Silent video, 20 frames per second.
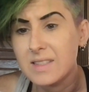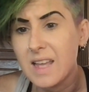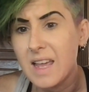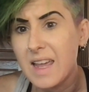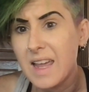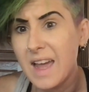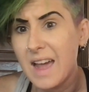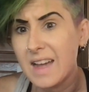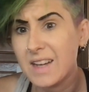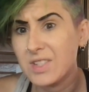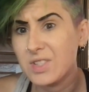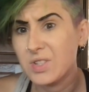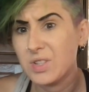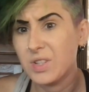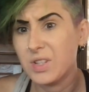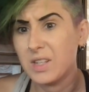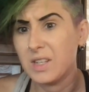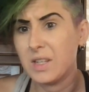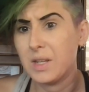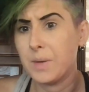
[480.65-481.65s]
I
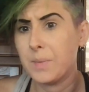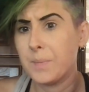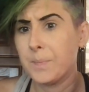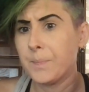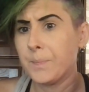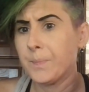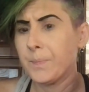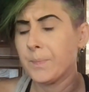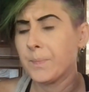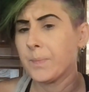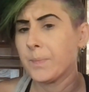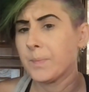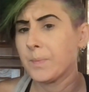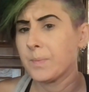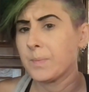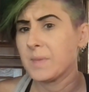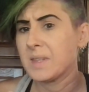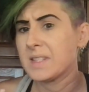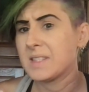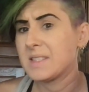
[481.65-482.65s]
actually
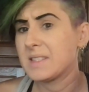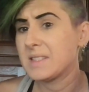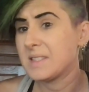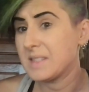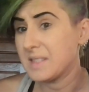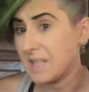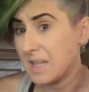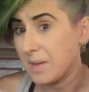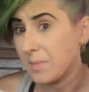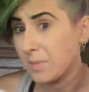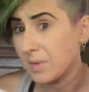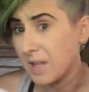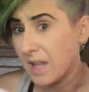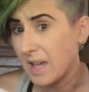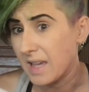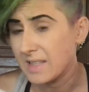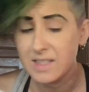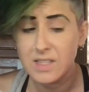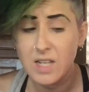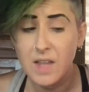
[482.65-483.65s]
stim
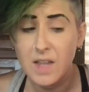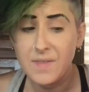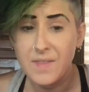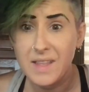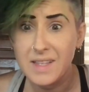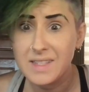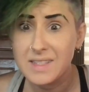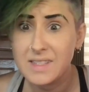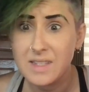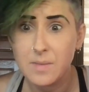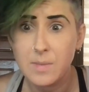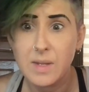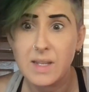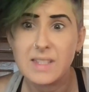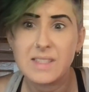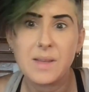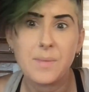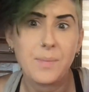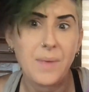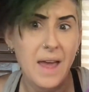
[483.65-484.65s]
less. Not that stimming
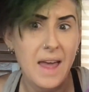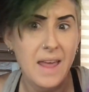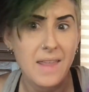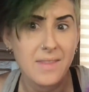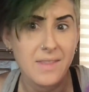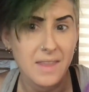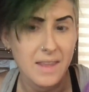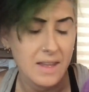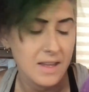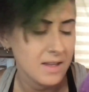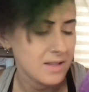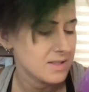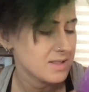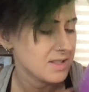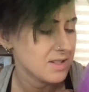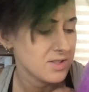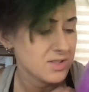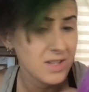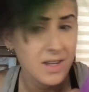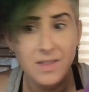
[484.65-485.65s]
is a bad thing.
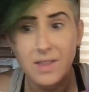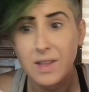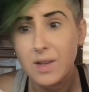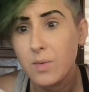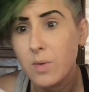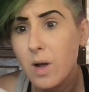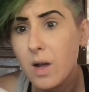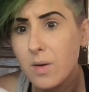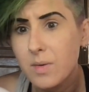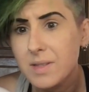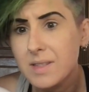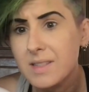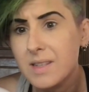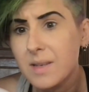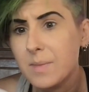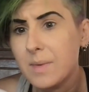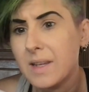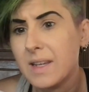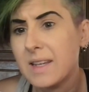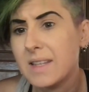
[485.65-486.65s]
There's nothing wrong with
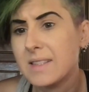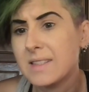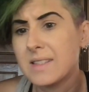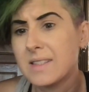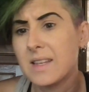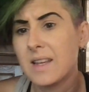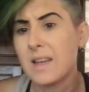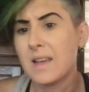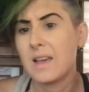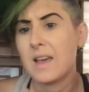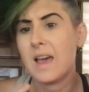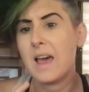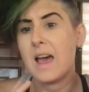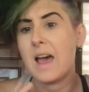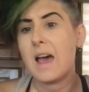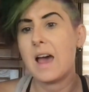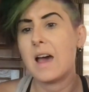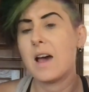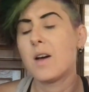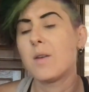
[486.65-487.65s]
stimming. It's
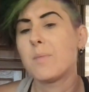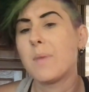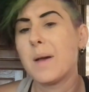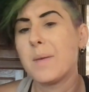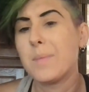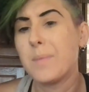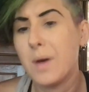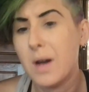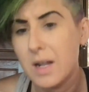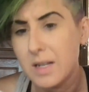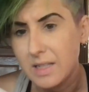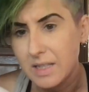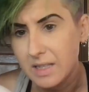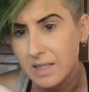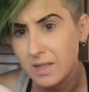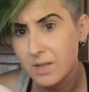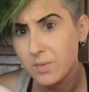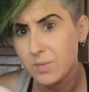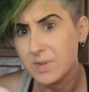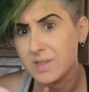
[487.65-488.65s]
how my
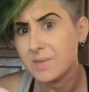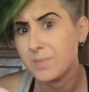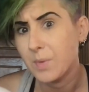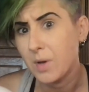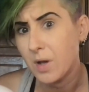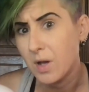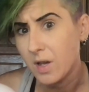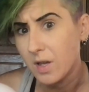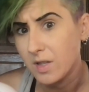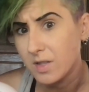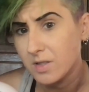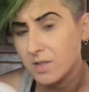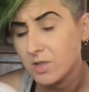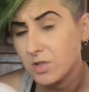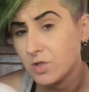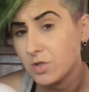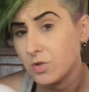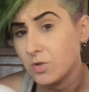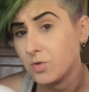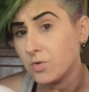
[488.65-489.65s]
body responds
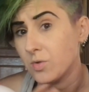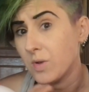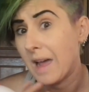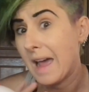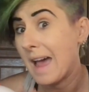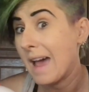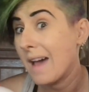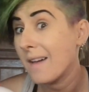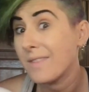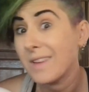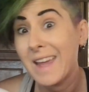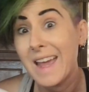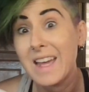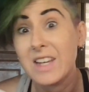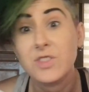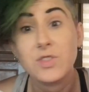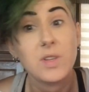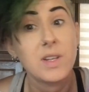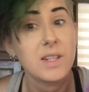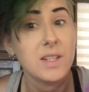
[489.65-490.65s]
to having
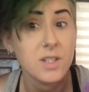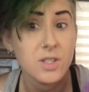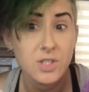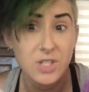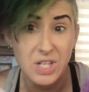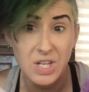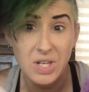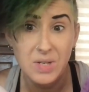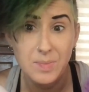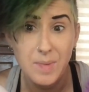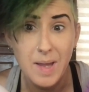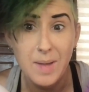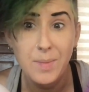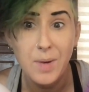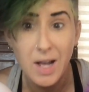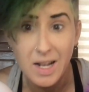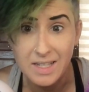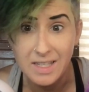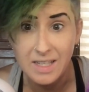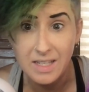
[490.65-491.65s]
extra energy in my
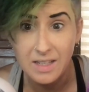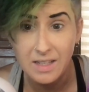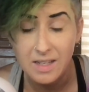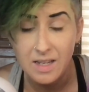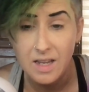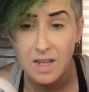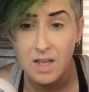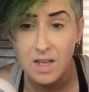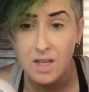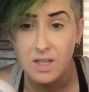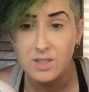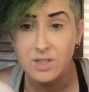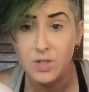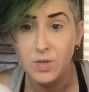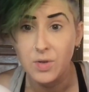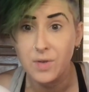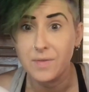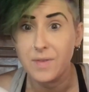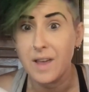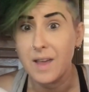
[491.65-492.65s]
body.
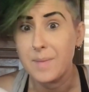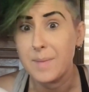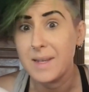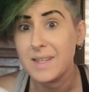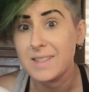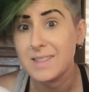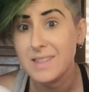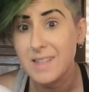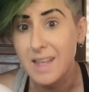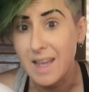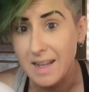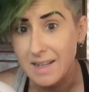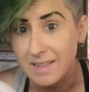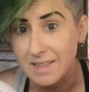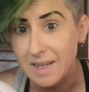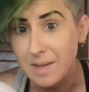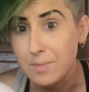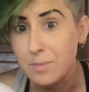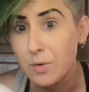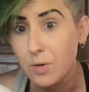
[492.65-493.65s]
So if I'm excited,
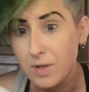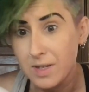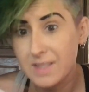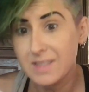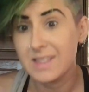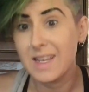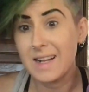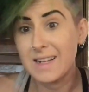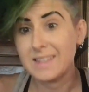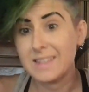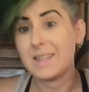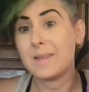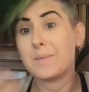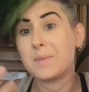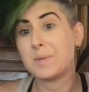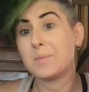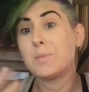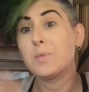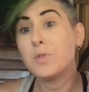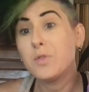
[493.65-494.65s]
I'm more excited. I'm going
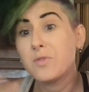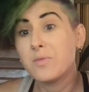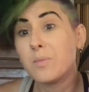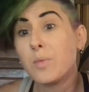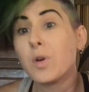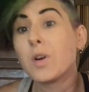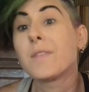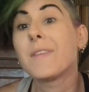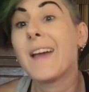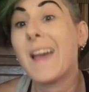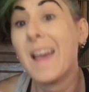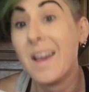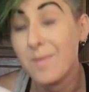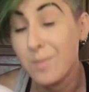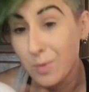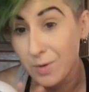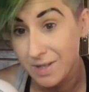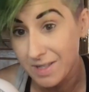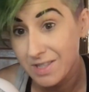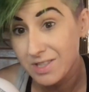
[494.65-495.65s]
to move more if I have
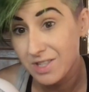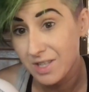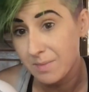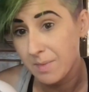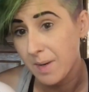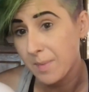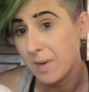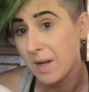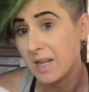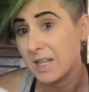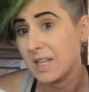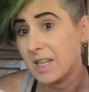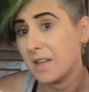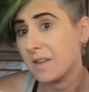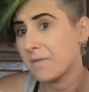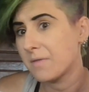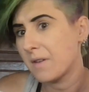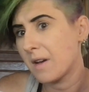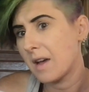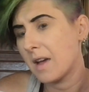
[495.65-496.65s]
more energy in my body.
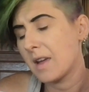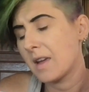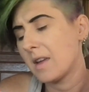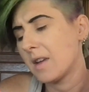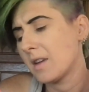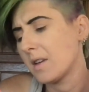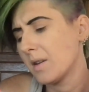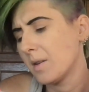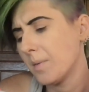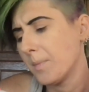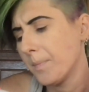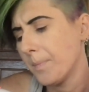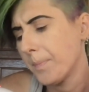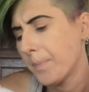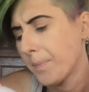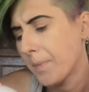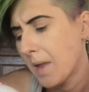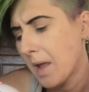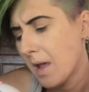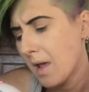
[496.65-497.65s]
If I
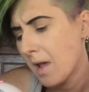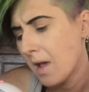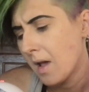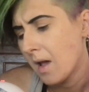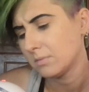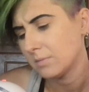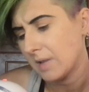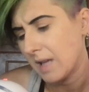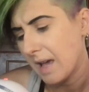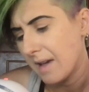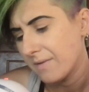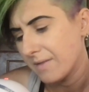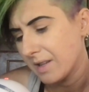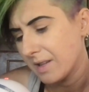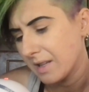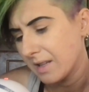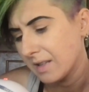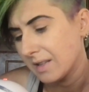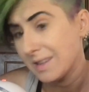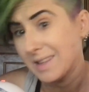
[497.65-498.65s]
am
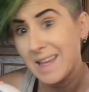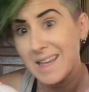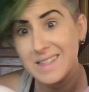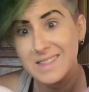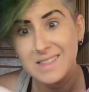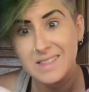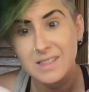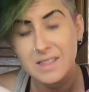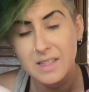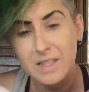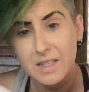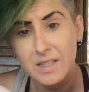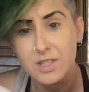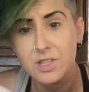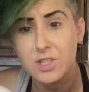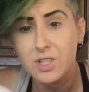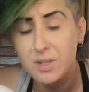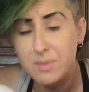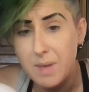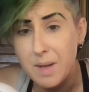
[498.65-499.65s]
having less
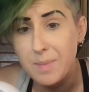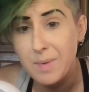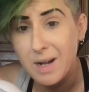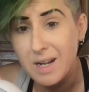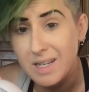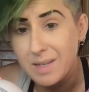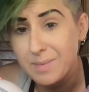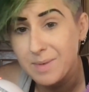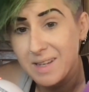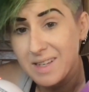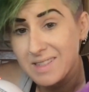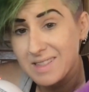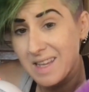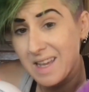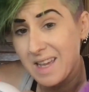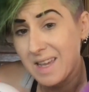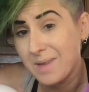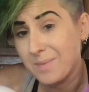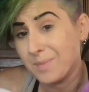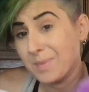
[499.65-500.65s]
energy in my body because
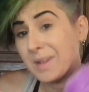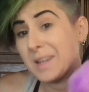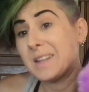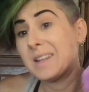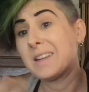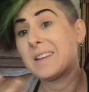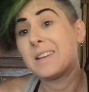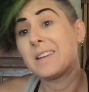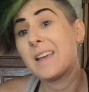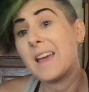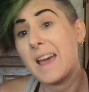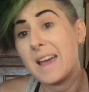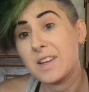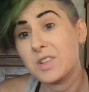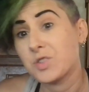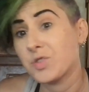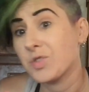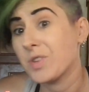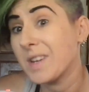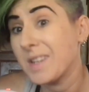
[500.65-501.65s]
I am getting
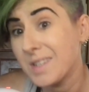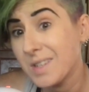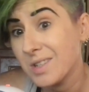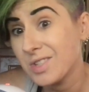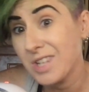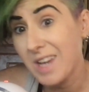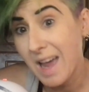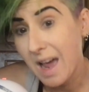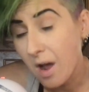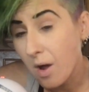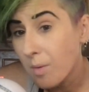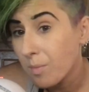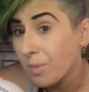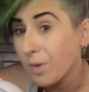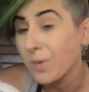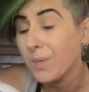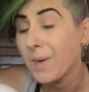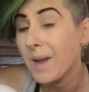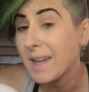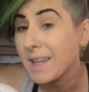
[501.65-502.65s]
extra energy out
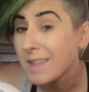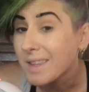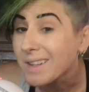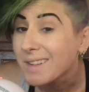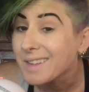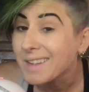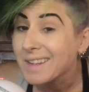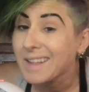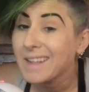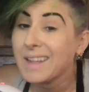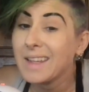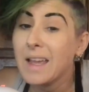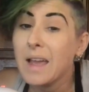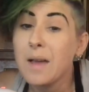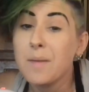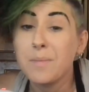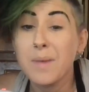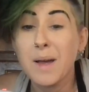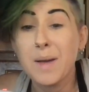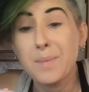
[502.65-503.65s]
more regularly,
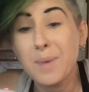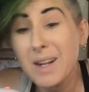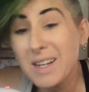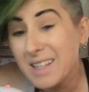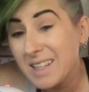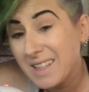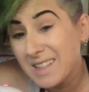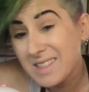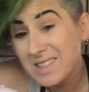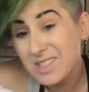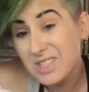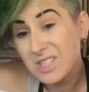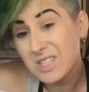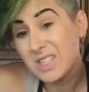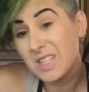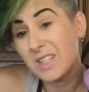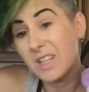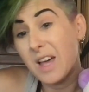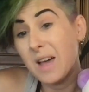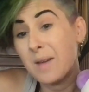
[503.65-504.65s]
my body is
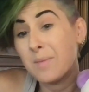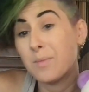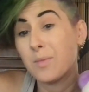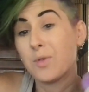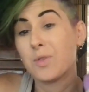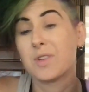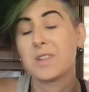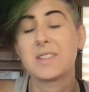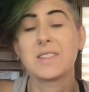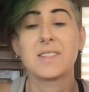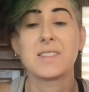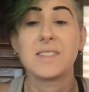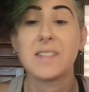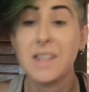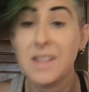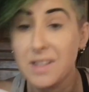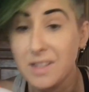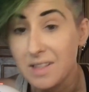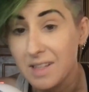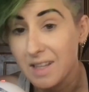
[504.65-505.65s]
just a lot more
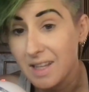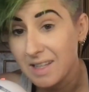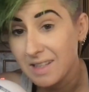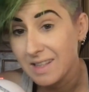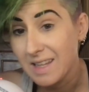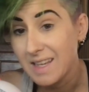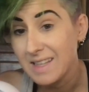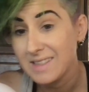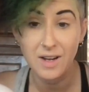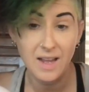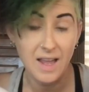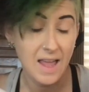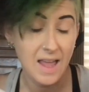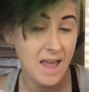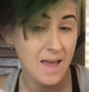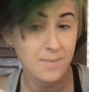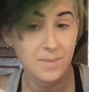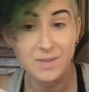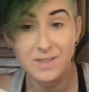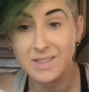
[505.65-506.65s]
still, unless I
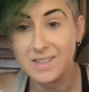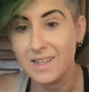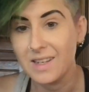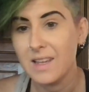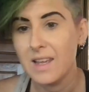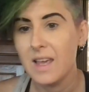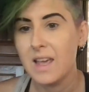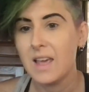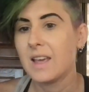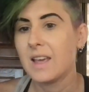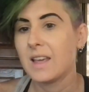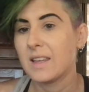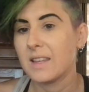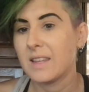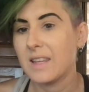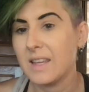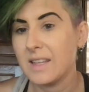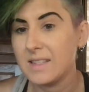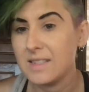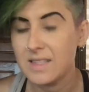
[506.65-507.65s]
happen to
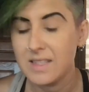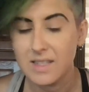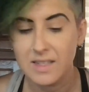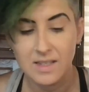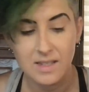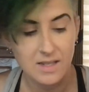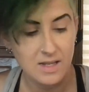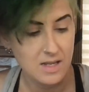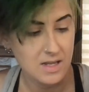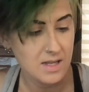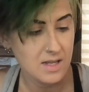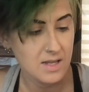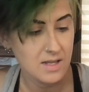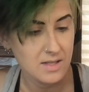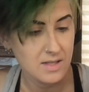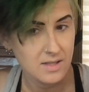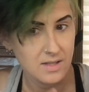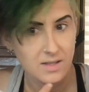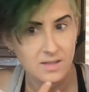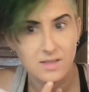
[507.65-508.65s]
get
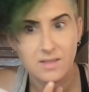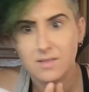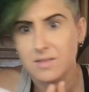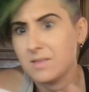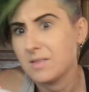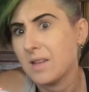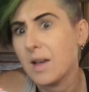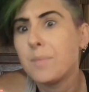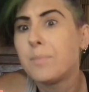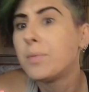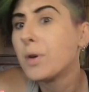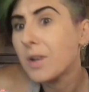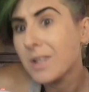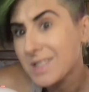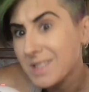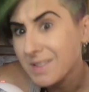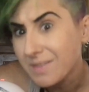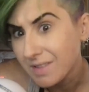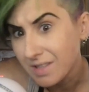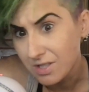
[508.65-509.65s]
a
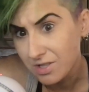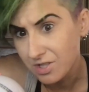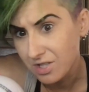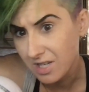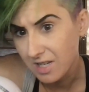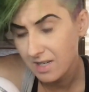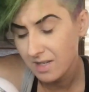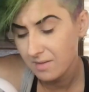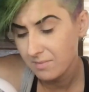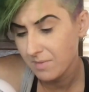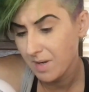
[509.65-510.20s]
burst of energy.